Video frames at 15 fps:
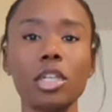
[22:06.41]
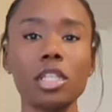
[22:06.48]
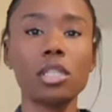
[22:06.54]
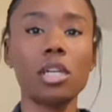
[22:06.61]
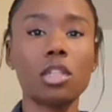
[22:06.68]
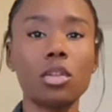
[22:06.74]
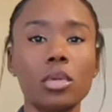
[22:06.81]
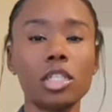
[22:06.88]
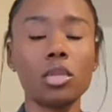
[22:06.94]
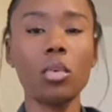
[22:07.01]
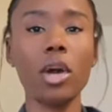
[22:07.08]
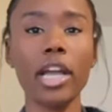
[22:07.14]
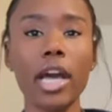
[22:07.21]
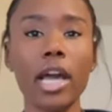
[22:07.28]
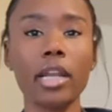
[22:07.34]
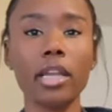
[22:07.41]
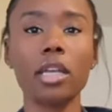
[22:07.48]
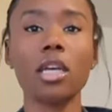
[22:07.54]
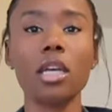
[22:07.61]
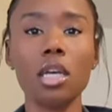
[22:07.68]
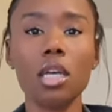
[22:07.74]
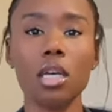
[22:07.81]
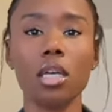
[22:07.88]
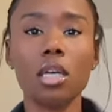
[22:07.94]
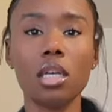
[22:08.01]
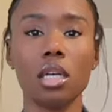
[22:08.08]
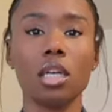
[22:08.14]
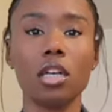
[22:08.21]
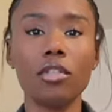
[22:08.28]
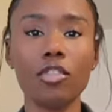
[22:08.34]
That's another reason why I got it
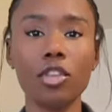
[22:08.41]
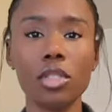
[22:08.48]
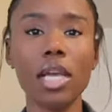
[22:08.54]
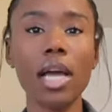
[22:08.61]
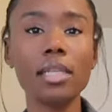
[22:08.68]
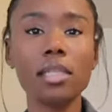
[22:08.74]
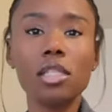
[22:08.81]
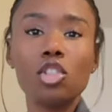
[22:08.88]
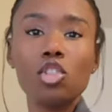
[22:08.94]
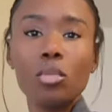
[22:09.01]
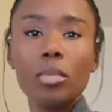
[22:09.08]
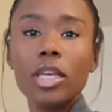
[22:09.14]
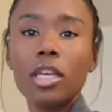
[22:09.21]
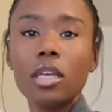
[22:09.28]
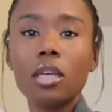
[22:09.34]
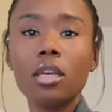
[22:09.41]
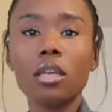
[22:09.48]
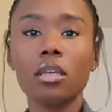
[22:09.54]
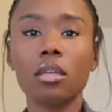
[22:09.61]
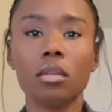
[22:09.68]
a few sizes too big,